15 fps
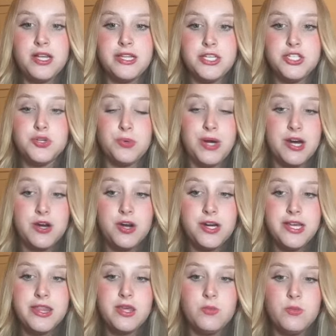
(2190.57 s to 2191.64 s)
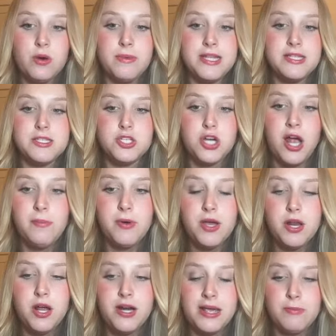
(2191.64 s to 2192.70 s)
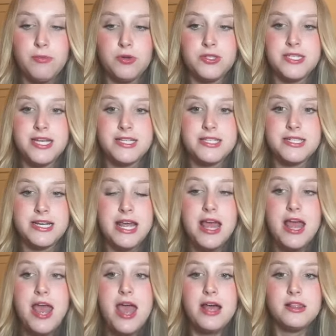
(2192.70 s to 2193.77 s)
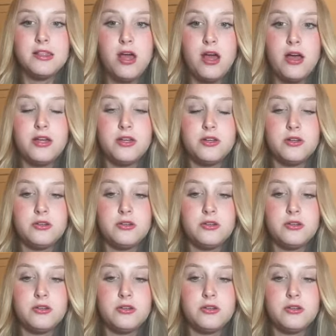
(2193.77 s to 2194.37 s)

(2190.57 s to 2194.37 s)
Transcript: collegiate record in the women's shot put on April 6th in La